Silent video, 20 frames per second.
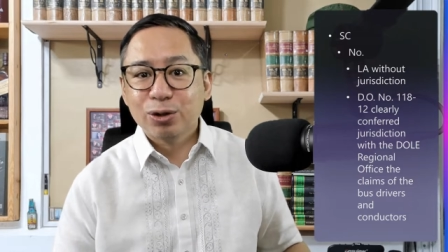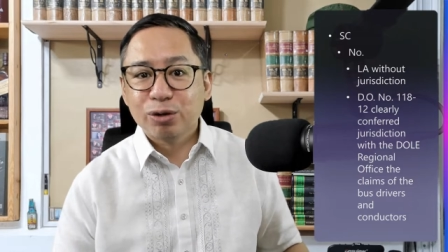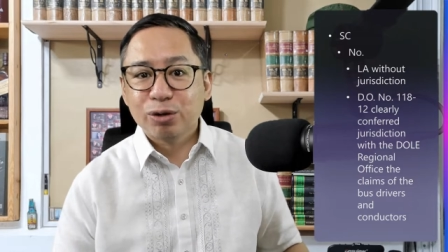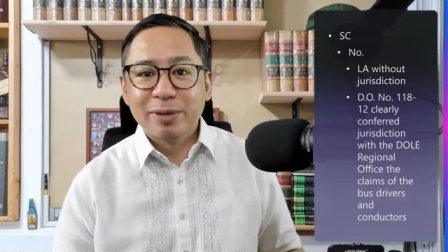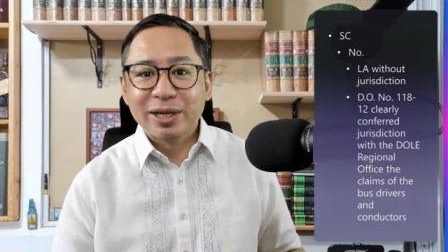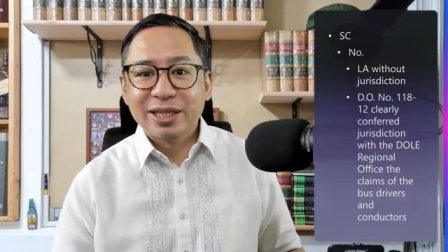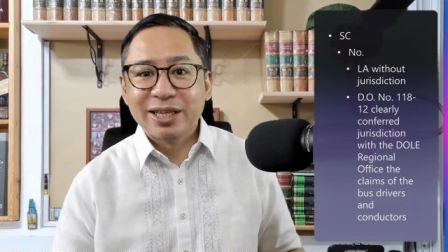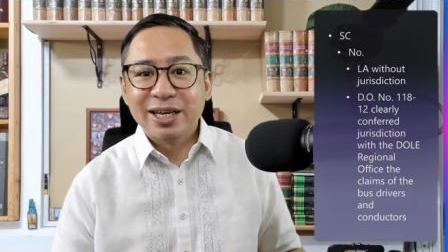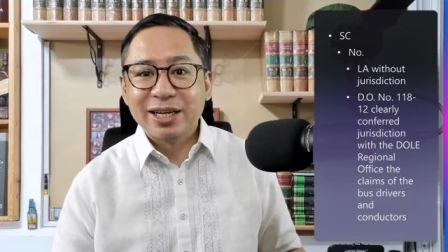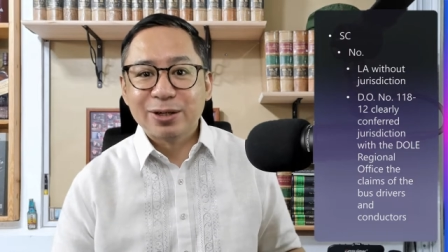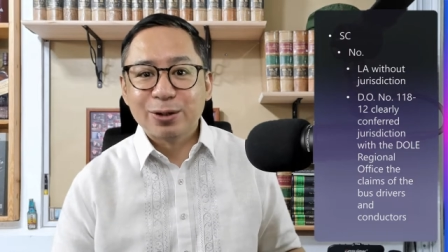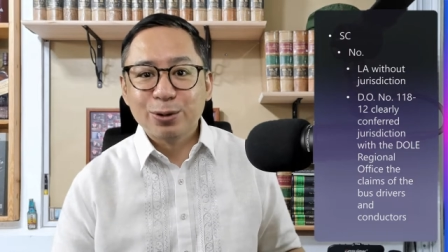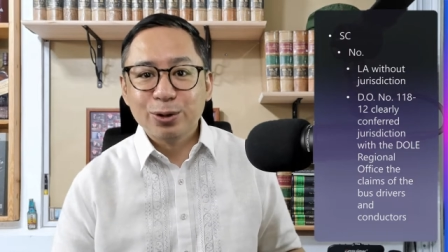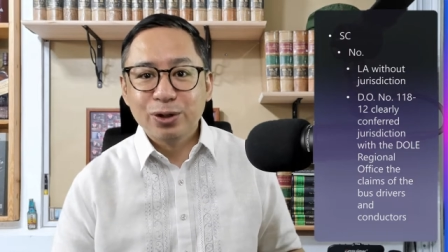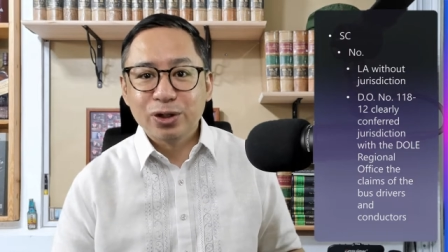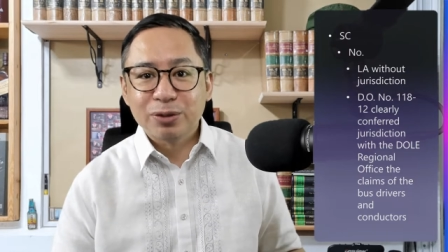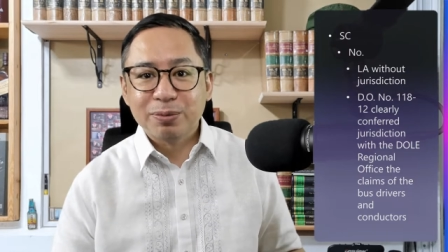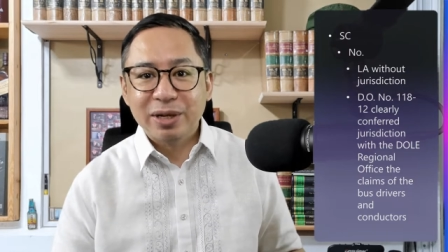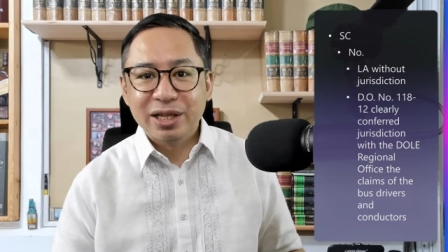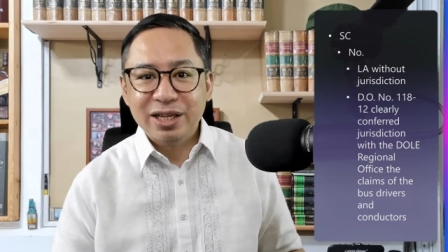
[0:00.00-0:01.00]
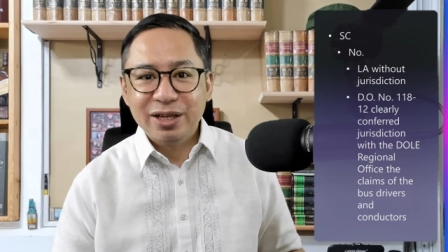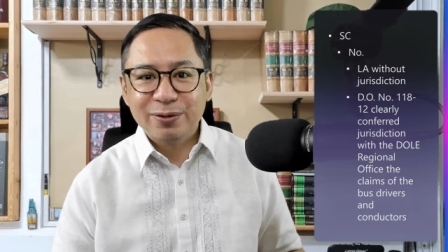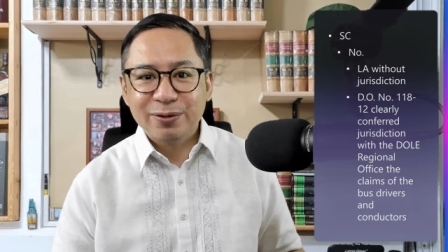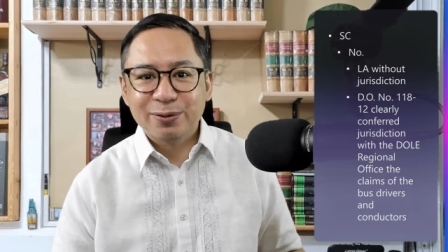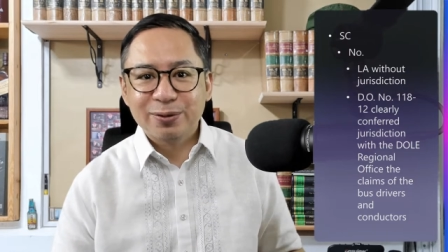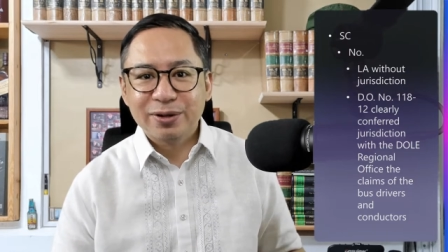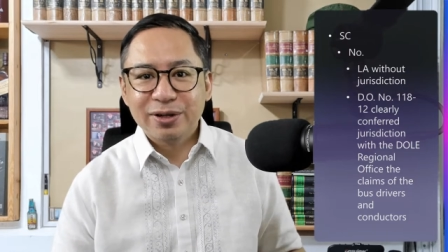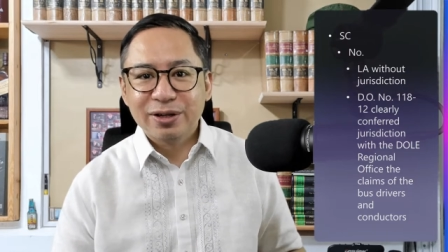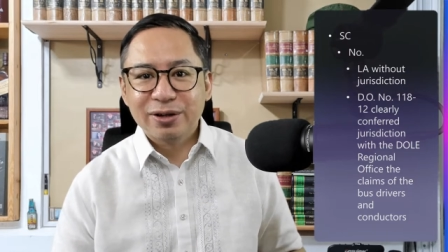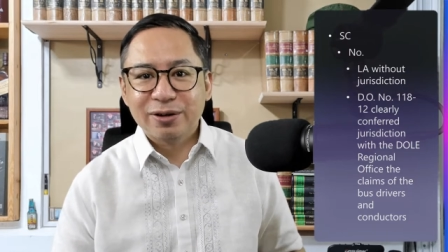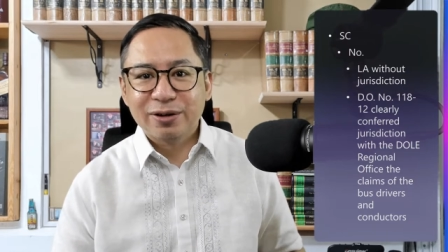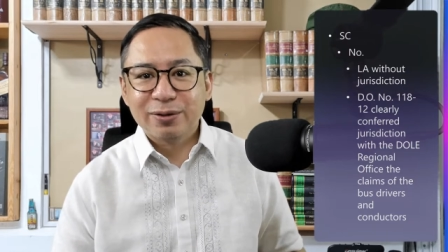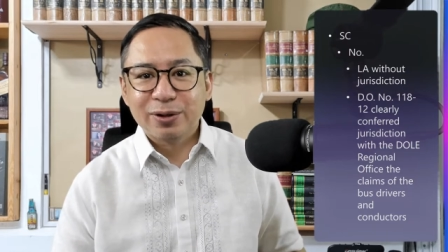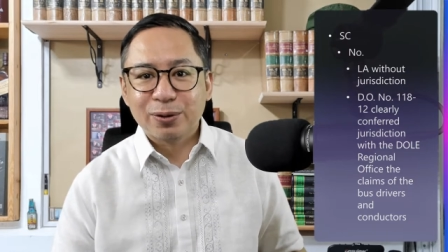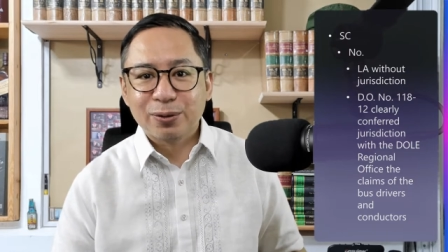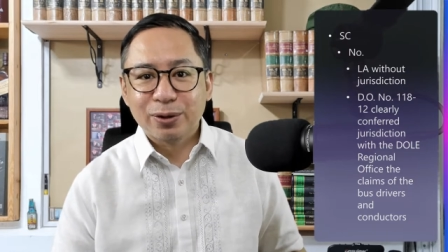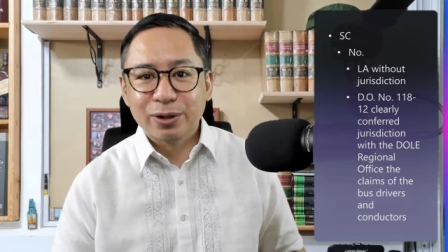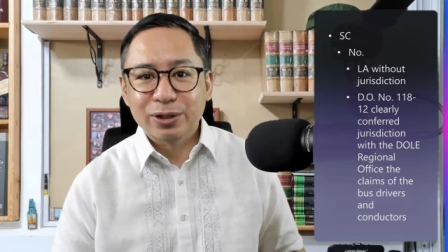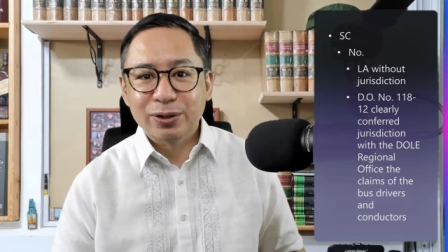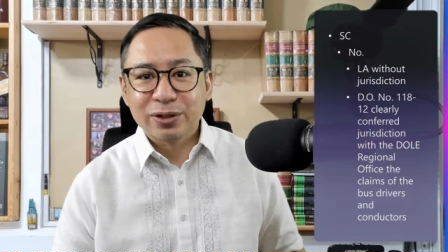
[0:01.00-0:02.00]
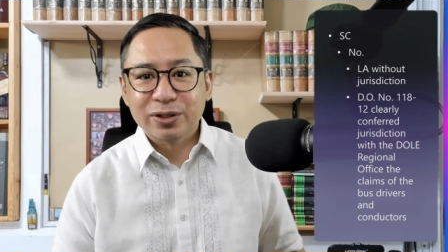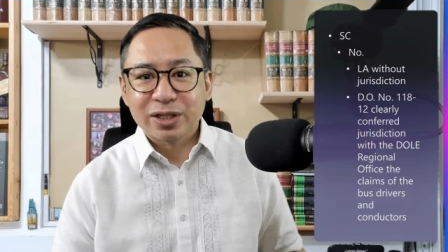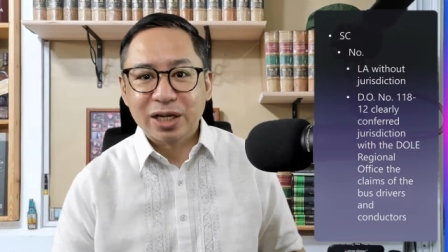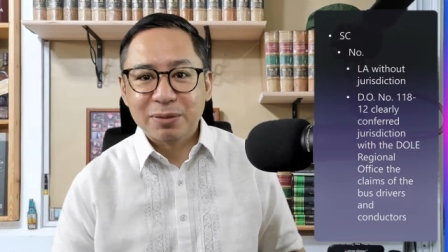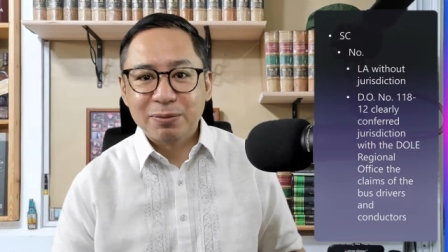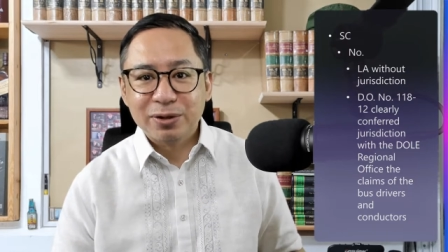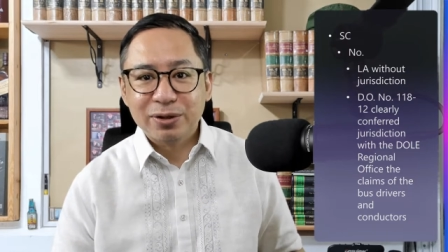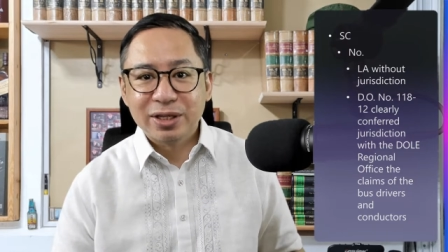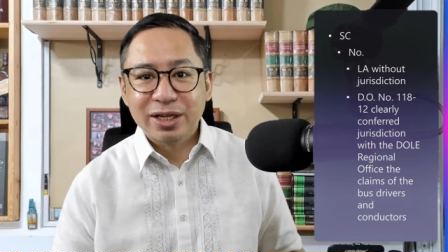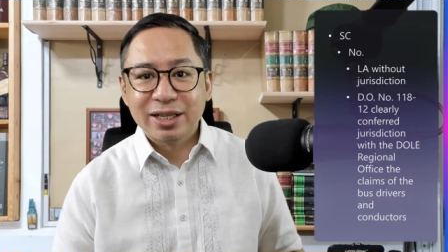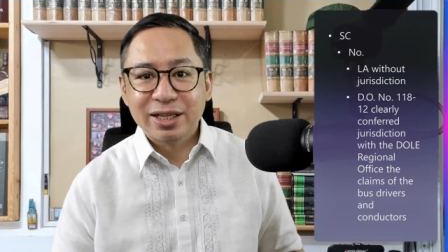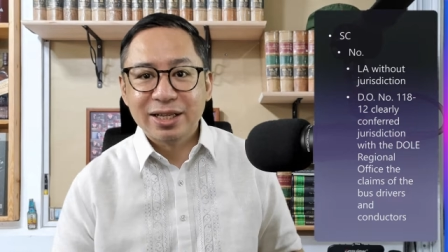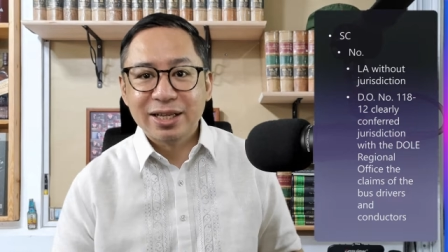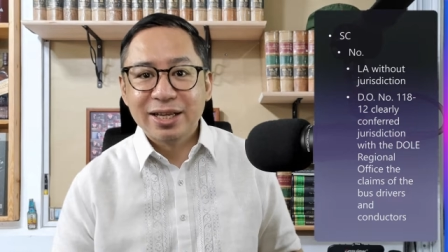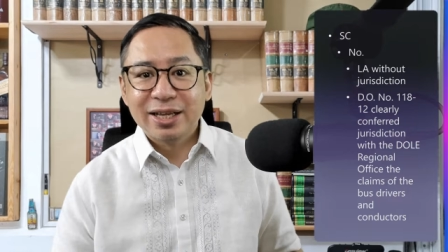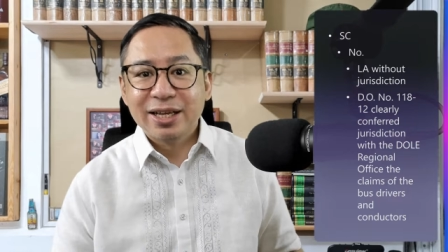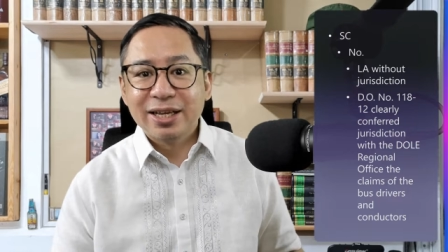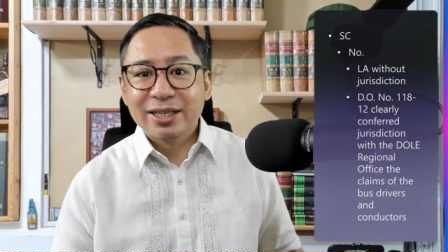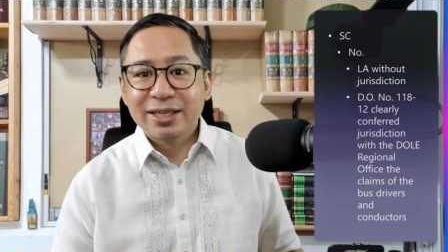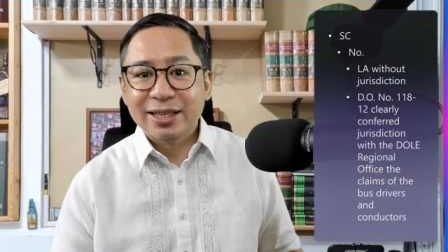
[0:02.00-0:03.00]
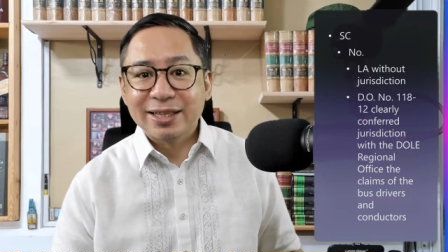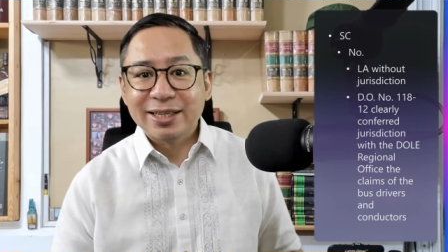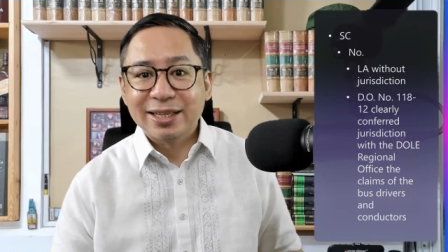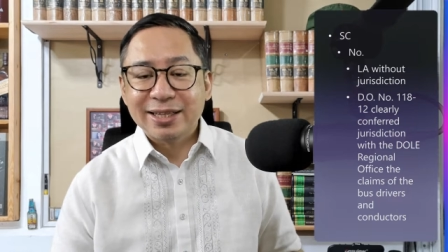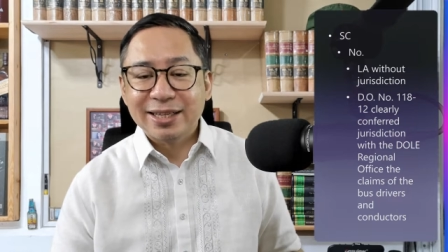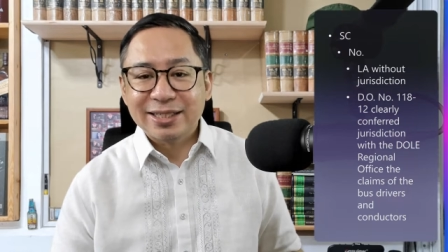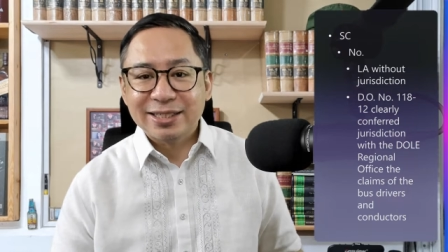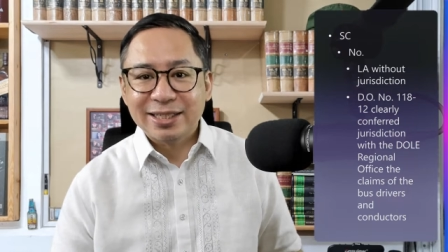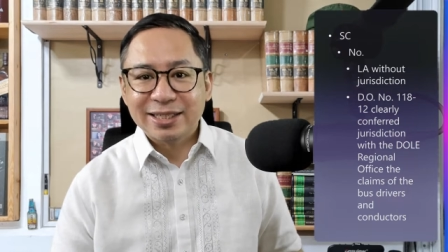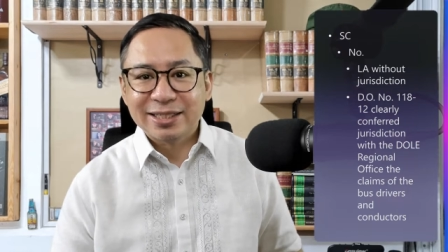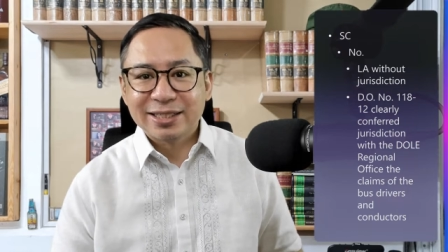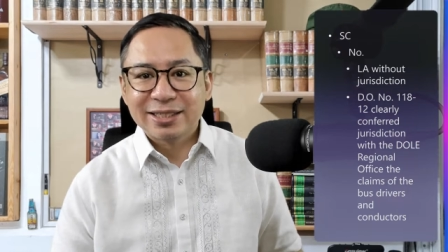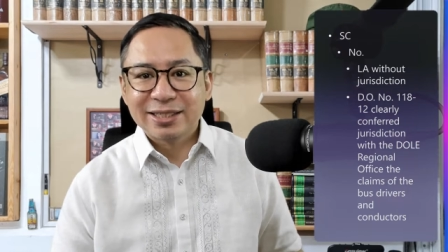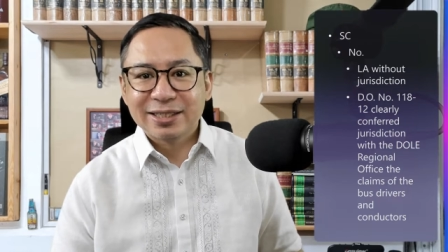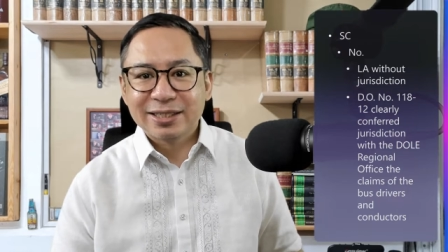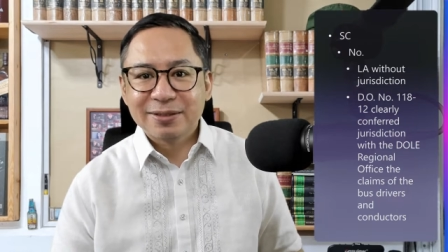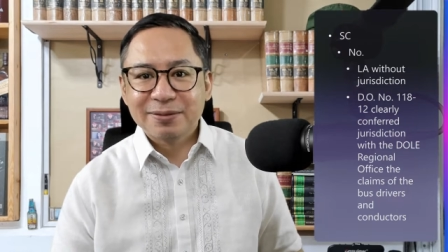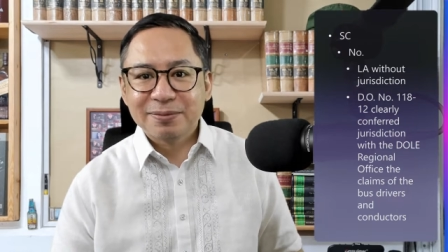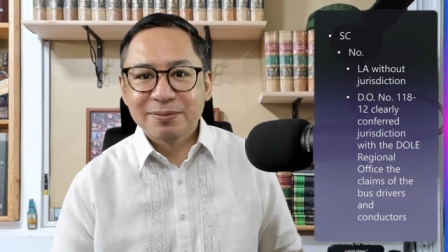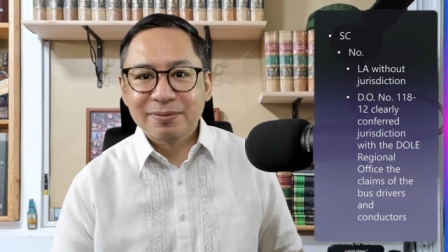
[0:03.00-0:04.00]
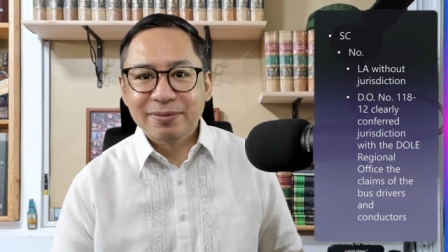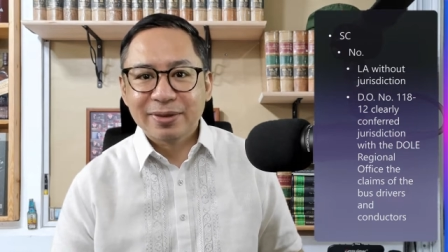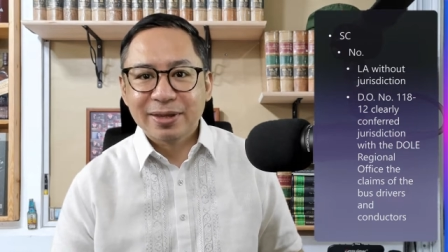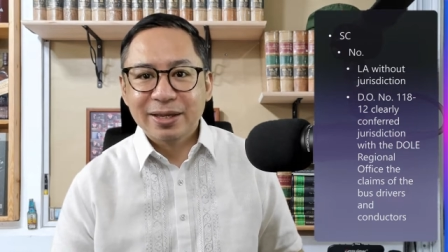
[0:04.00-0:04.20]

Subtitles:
nor by the erroneous belief of the court or tribunal that it exists.